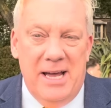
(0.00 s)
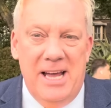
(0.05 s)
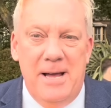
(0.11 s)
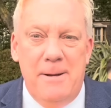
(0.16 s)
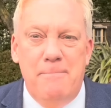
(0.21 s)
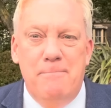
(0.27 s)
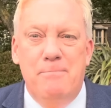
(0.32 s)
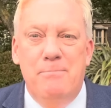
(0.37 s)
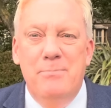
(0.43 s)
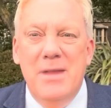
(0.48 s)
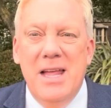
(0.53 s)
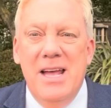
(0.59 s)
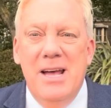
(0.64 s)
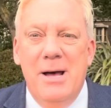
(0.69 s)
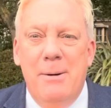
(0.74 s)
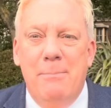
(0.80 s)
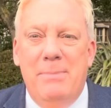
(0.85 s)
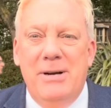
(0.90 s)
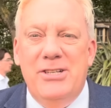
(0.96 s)
him?
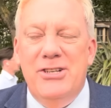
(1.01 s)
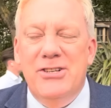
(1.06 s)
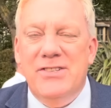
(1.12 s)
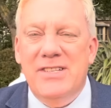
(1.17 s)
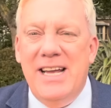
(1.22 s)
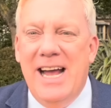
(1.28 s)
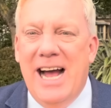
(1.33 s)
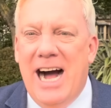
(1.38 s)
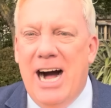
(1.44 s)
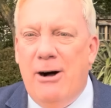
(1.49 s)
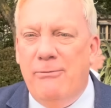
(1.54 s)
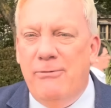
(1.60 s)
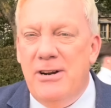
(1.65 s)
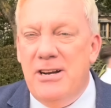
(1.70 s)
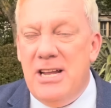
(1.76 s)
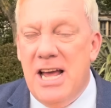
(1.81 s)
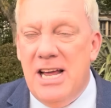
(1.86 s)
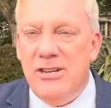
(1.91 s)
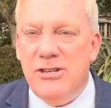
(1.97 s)
But you see,
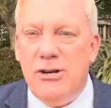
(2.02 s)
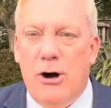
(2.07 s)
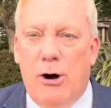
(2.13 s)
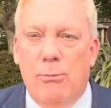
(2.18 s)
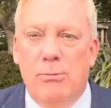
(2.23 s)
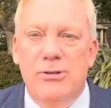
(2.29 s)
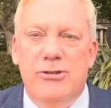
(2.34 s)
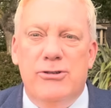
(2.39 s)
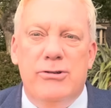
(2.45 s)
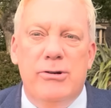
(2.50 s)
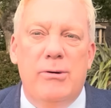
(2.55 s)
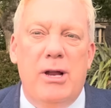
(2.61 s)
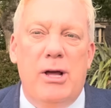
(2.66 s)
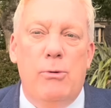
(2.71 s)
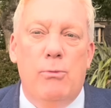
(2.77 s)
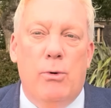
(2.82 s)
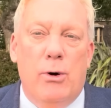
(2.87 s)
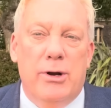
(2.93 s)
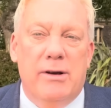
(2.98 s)
Alfred Hitchcock was truly
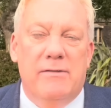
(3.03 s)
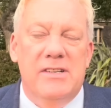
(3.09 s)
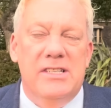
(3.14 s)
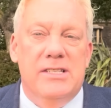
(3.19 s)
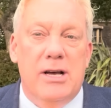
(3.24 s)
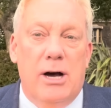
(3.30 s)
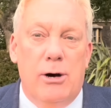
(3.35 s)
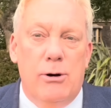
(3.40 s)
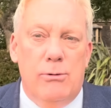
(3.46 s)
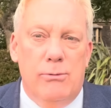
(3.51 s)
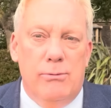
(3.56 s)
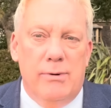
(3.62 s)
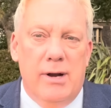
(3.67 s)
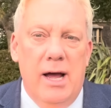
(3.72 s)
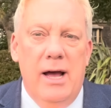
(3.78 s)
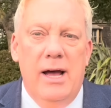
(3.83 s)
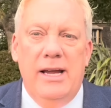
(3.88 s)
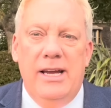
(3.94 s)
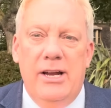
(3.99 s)
one of his own.
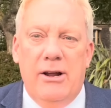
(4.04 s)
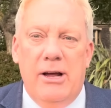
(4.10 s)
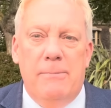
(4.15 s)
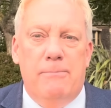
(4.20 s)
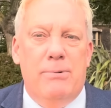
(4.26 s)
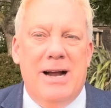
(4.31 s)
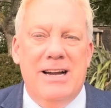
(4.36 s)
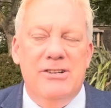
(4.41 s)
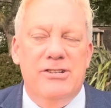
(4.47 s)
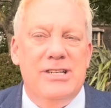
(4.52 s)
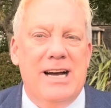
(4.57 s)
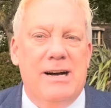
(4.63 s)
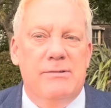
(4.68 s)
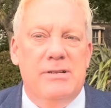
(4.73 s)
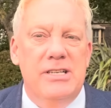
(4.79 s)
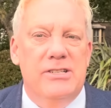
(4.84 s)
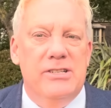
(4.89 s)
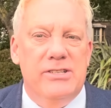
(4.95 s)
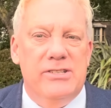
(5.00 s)
You know, he'd branched
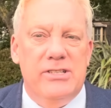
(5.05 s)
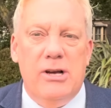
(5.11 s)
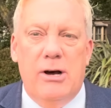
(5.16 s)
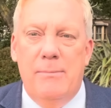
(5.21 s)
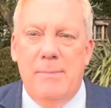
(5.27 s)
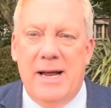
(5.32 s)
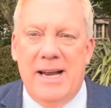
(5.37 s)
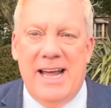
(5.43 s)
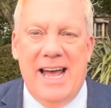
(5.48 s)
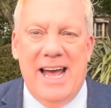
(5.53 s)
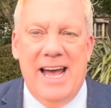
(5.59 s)
out into so many